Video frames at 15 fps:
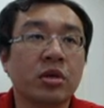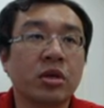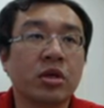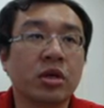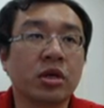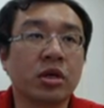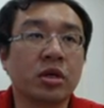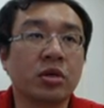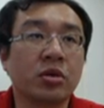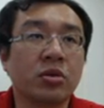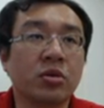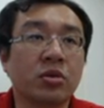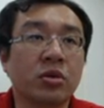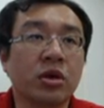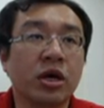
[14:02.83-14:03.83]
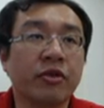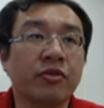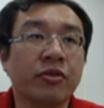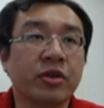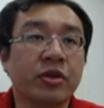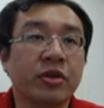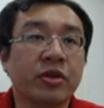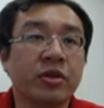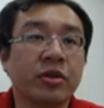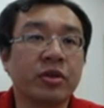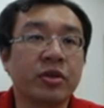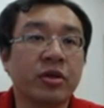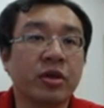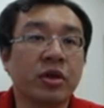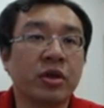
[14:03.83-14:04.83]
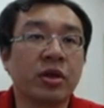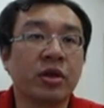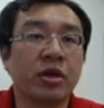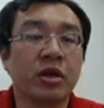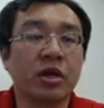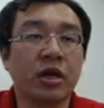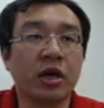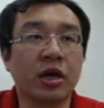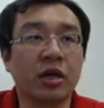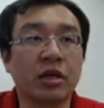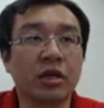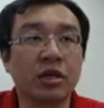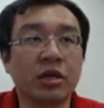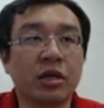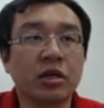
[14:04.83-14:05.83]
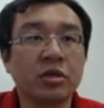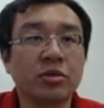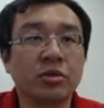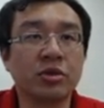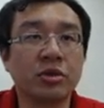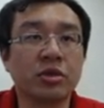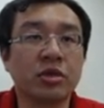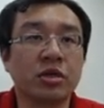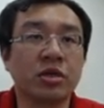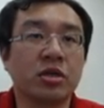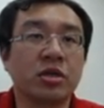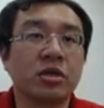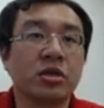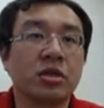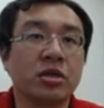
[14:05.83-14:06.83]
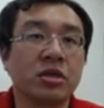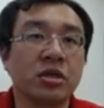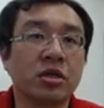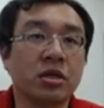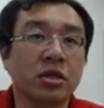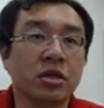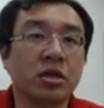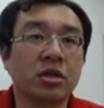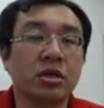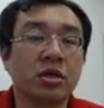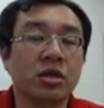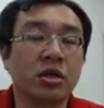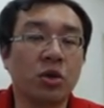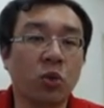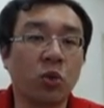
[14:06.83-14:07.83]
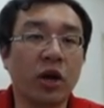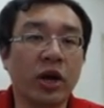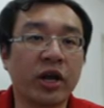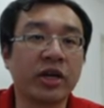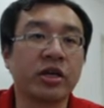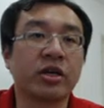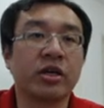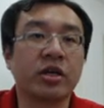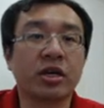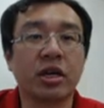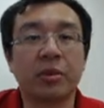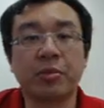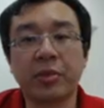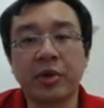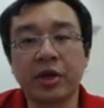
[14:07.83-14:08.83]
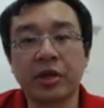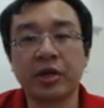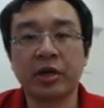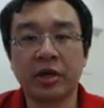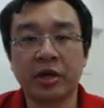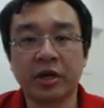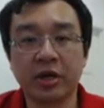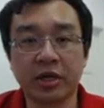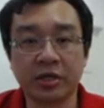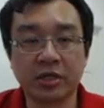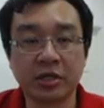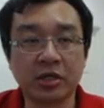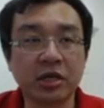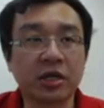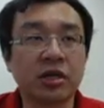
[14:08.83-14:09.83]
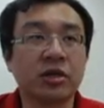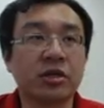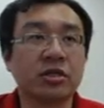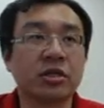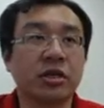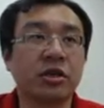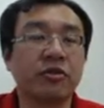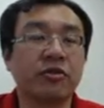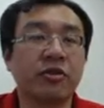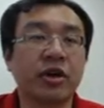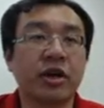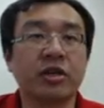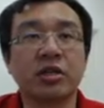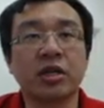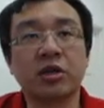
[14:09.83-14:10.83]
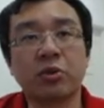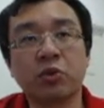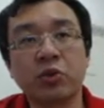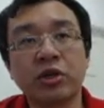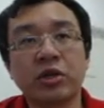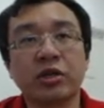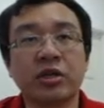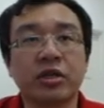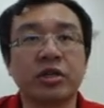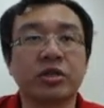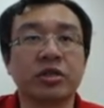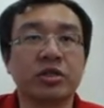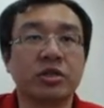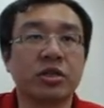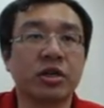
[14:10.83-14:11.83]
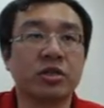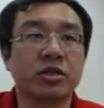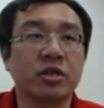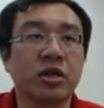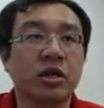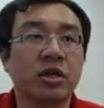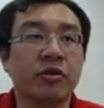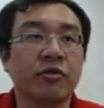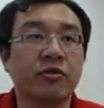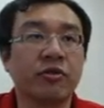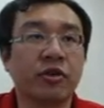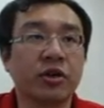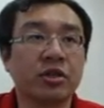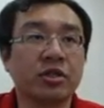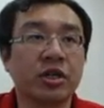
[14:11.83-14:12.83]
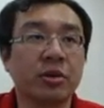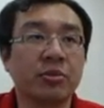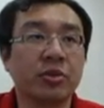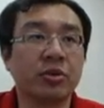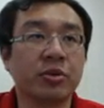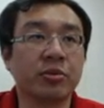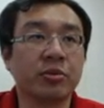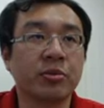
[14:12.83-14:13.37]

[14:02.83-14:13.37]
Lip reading: king to f8, and in this position here the white can make a sacrifice and win in 6. For example,